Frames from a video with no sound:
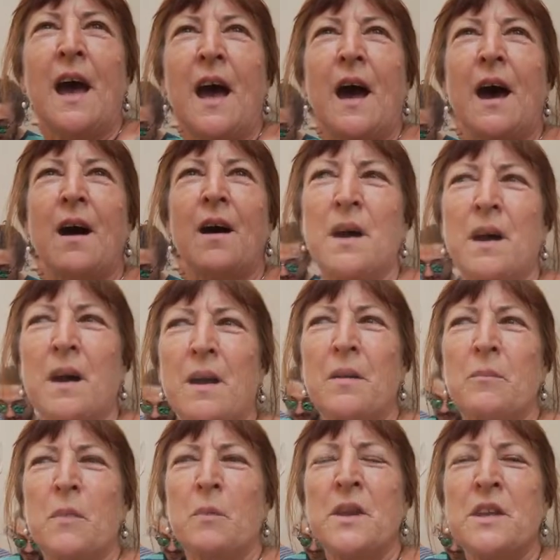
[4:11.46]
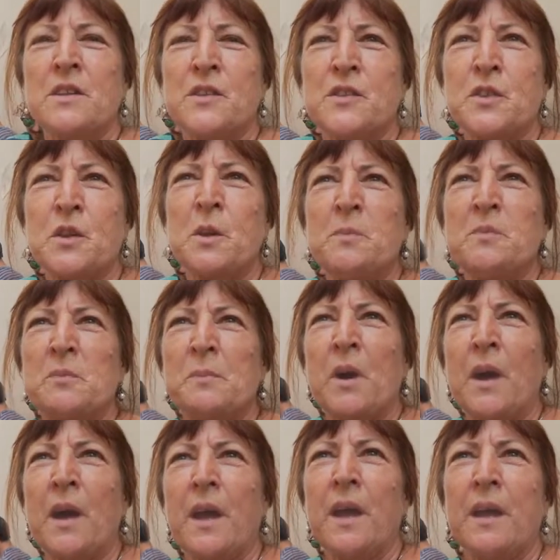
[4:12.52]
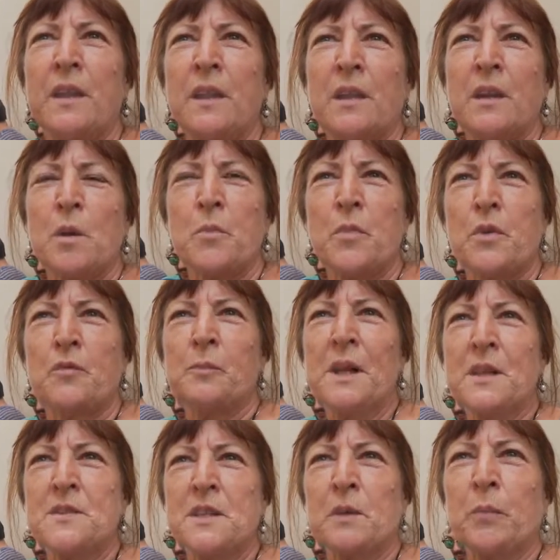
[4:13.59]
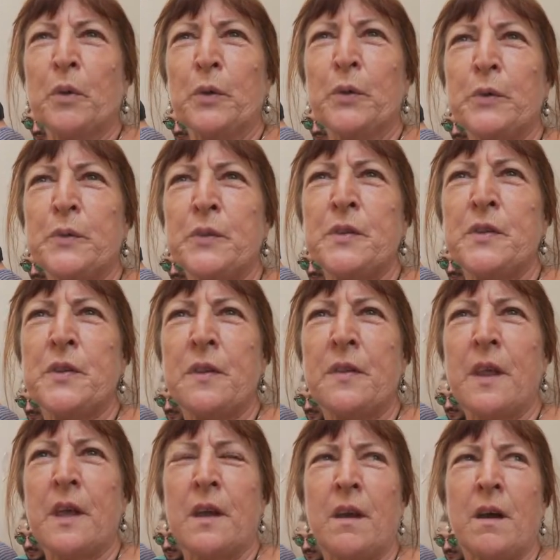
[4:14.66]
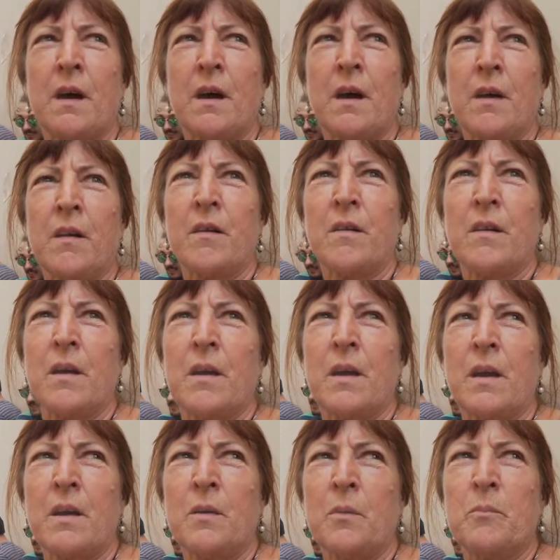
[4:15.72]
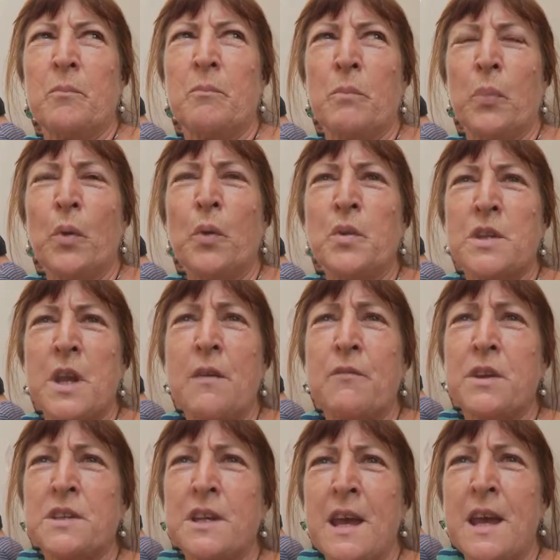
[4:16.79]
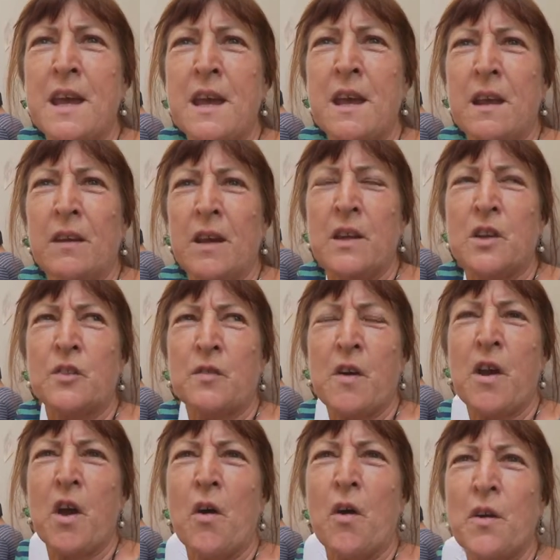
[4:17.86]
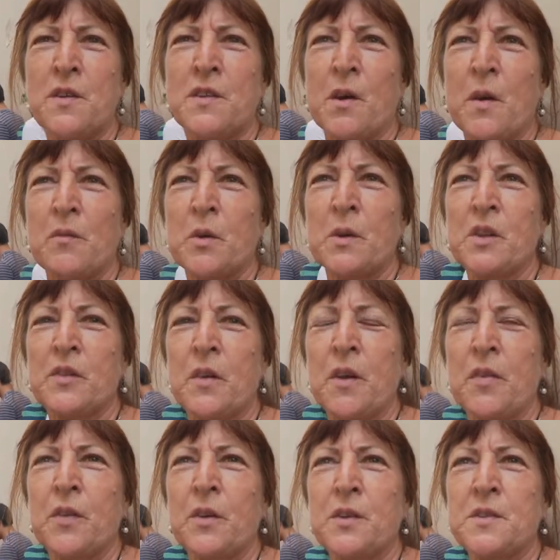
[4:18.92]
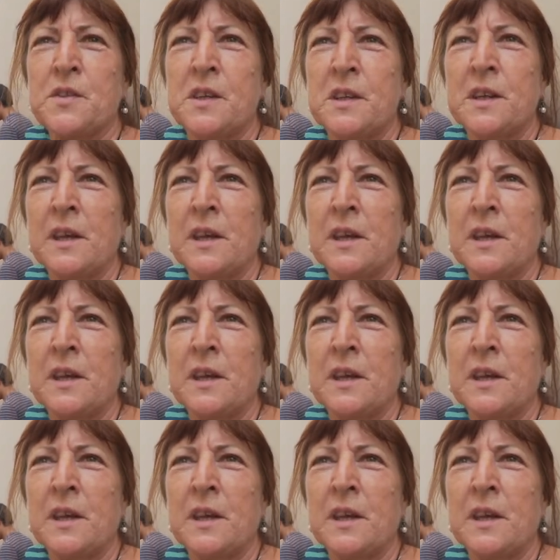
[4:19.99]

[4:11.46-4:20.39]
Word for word: Uh, I'm a bit disturbed by the number of plastic bottles that are um, bought every day. It's very hot, so everyone's very thirsty.